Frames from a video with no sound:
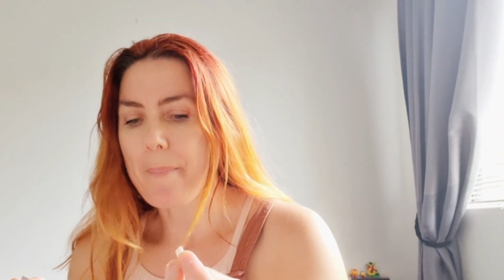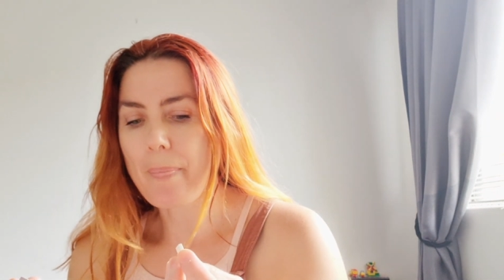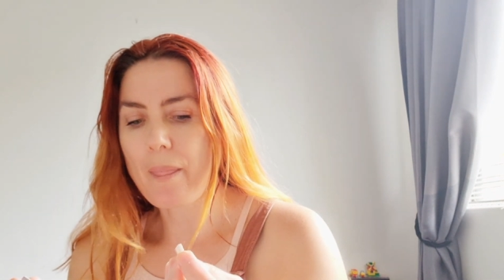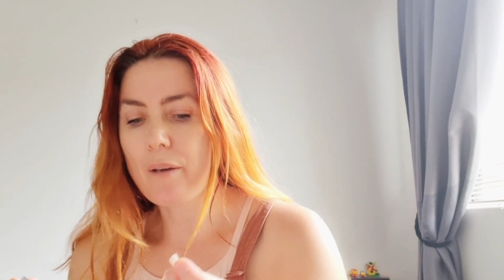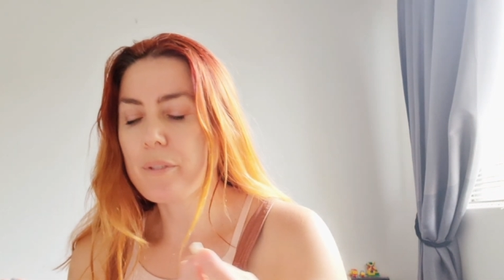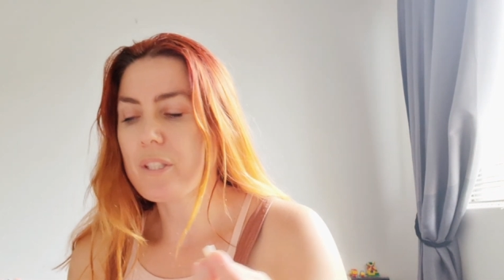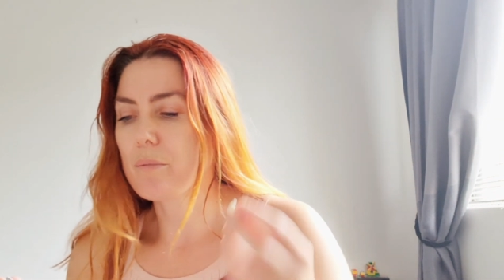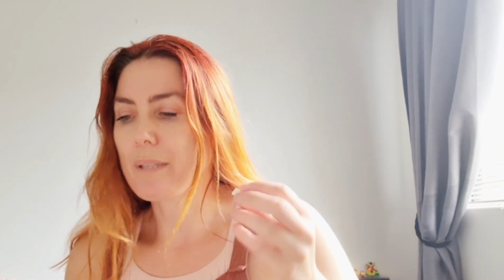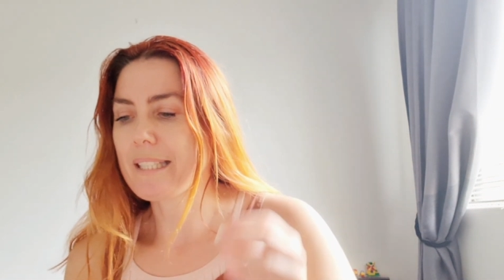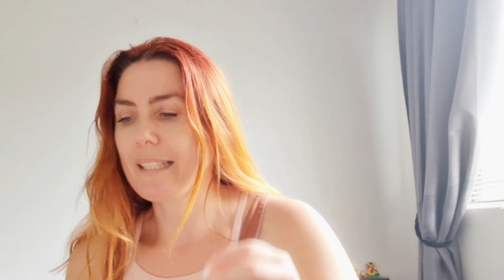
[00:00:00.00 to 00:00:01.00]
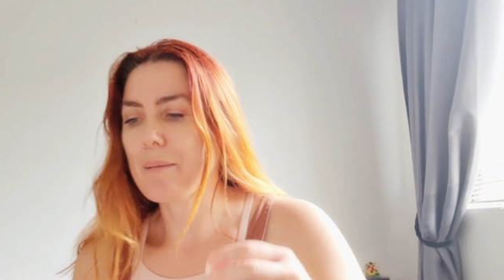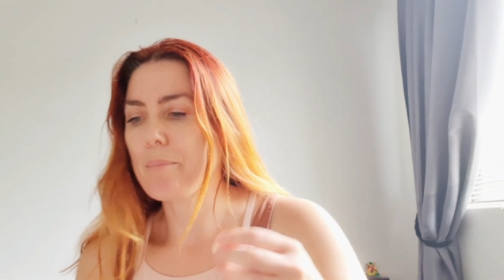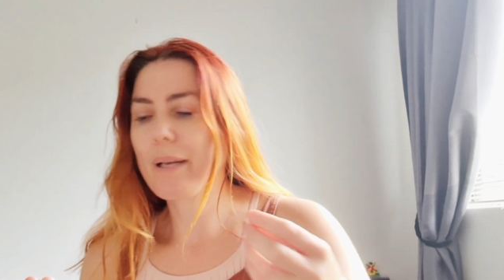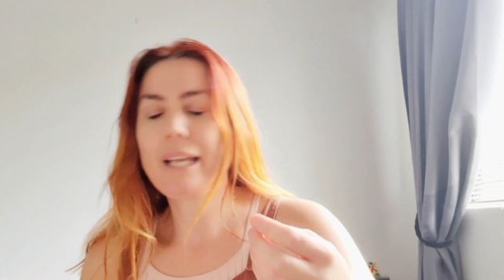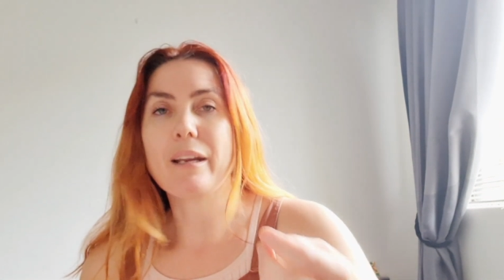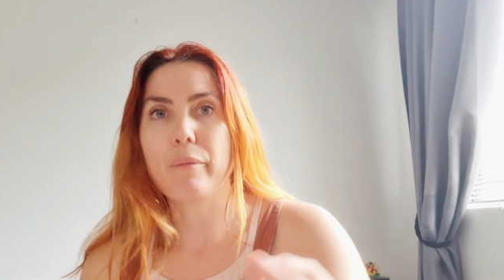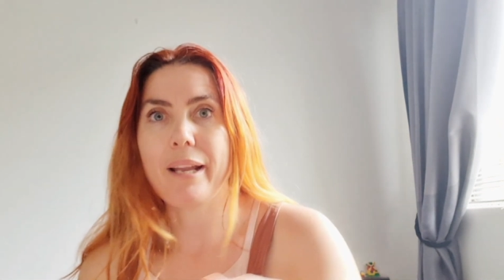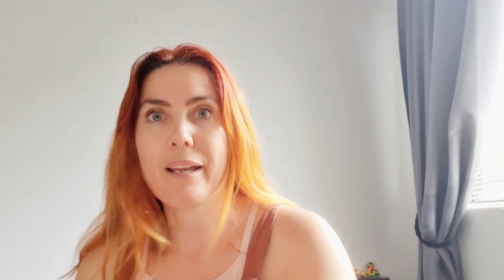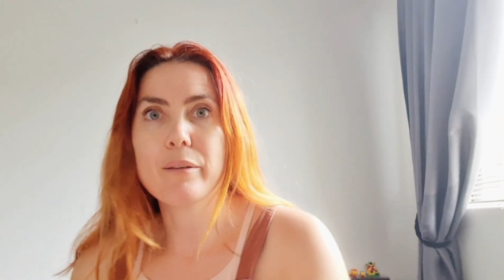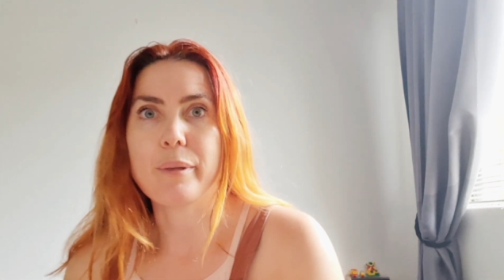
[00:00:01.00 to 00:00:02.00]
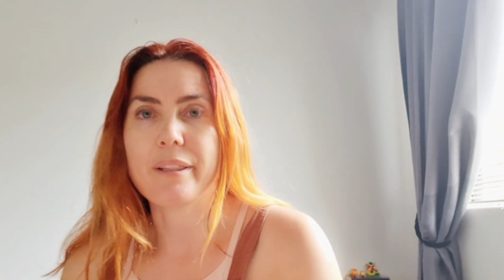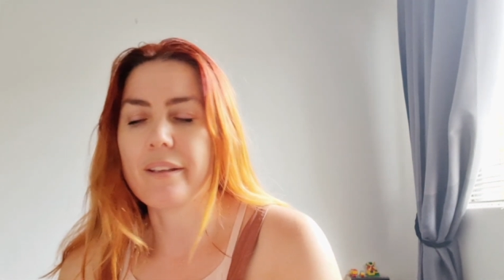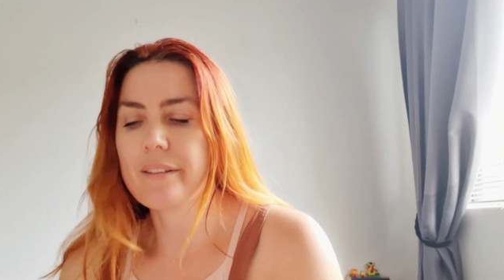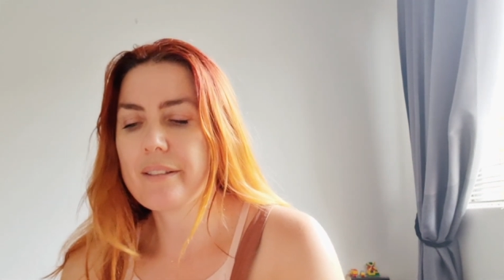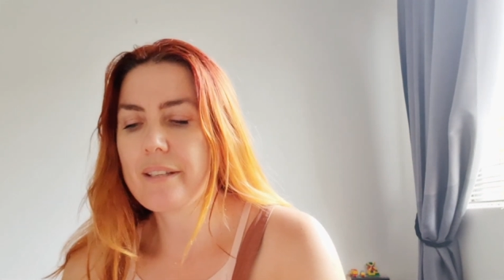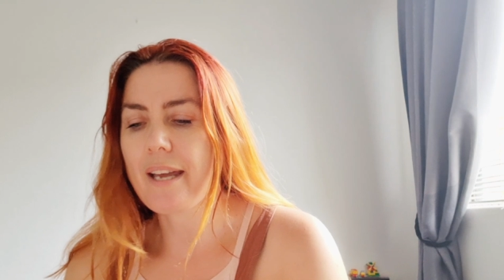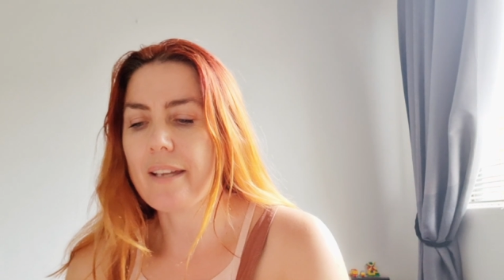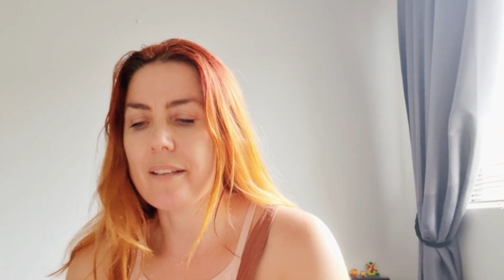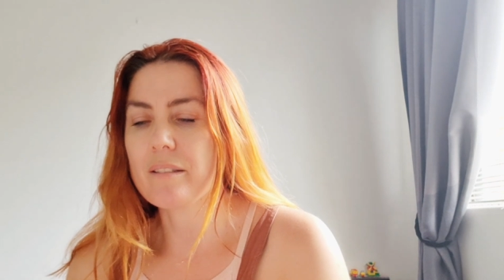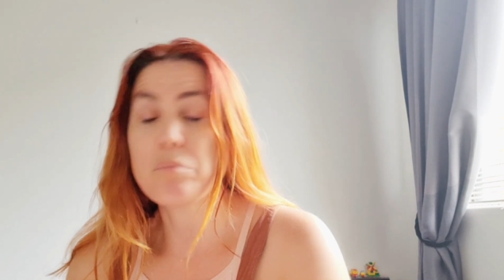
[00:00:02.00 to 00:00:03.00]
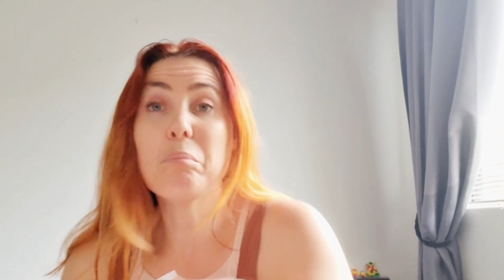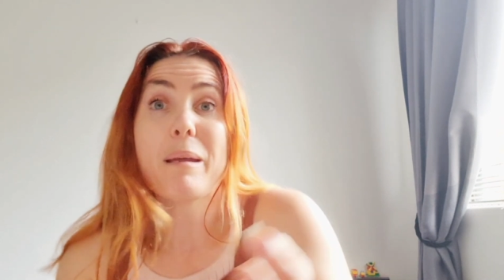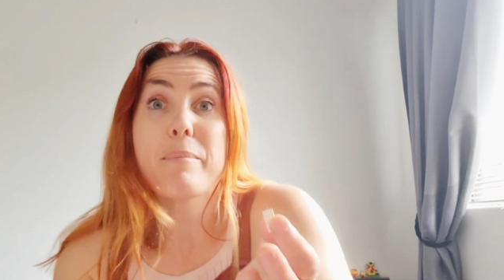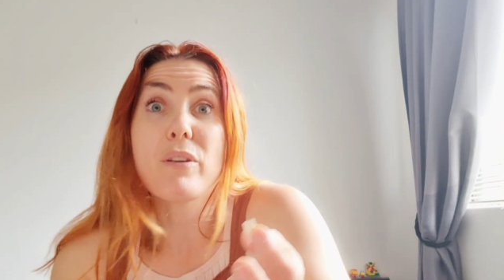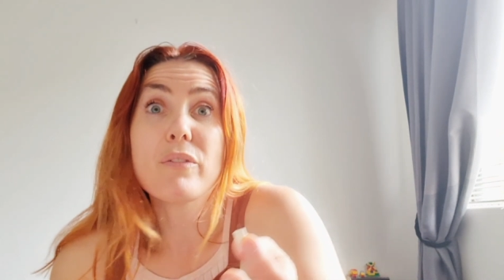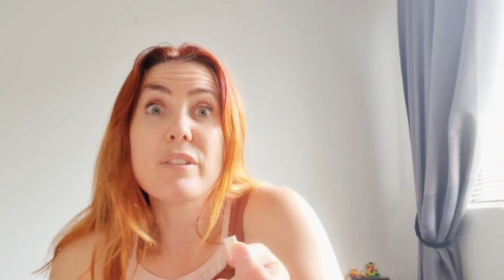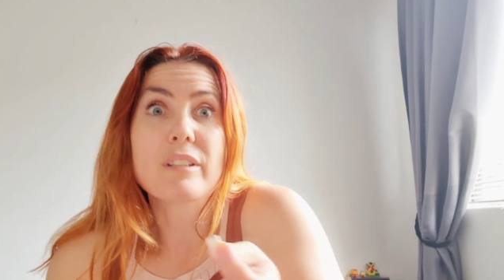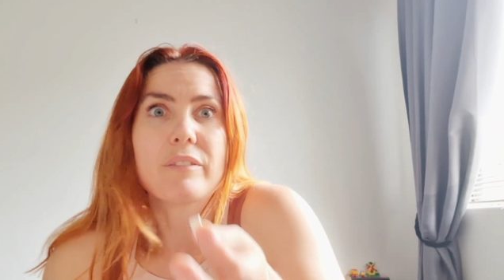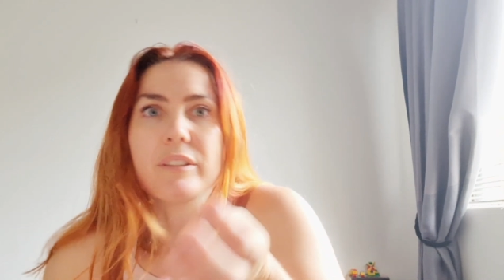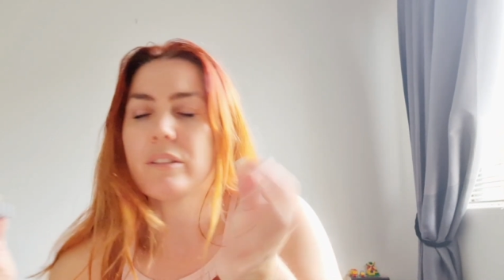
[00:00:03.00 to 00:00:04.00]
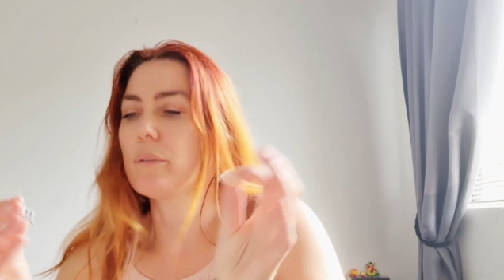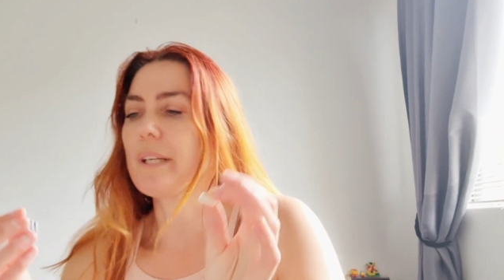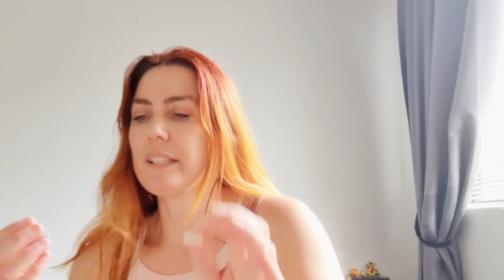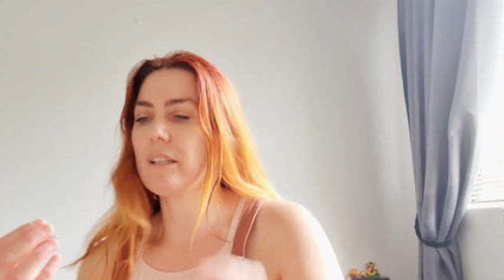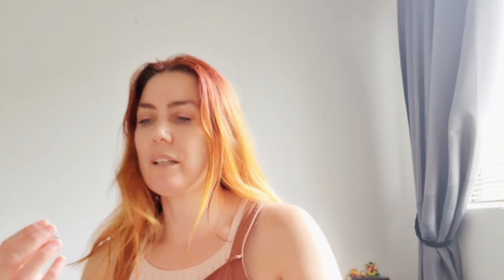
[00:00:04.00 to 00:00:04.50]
I was just recently playing around with it, and maybe you've discovered this already, I